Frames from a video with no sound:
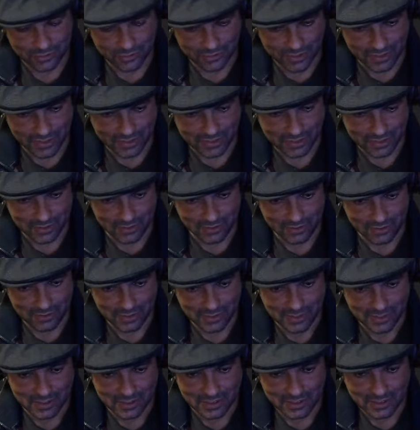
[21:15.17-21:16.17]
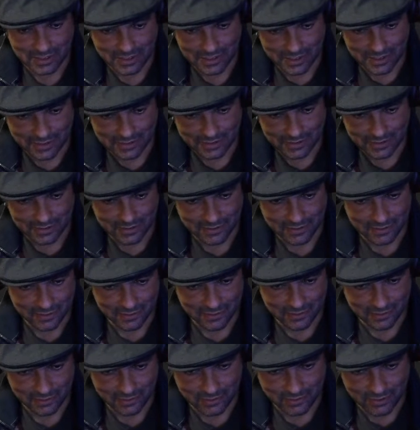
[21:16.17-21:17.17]
right? So let
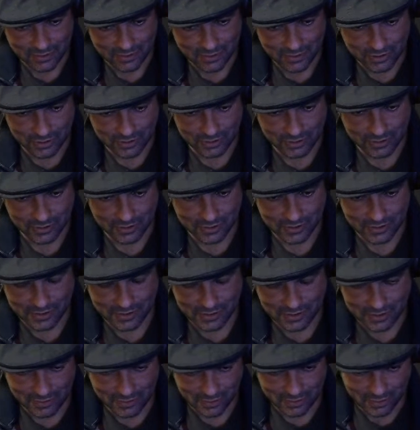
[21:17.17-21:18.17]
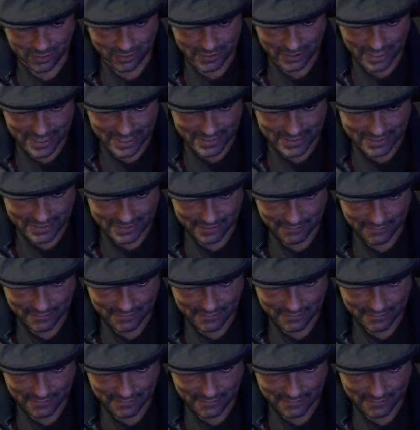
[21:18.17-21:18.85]
result equals that,